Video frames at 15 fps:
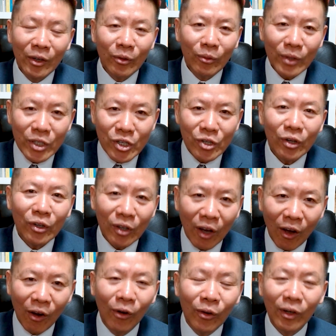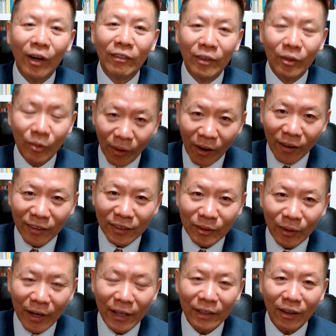we should hold our ground,
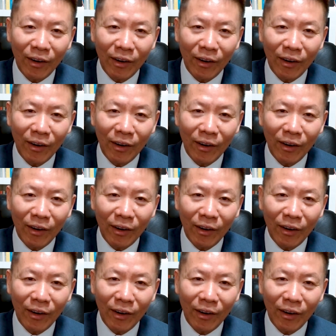right?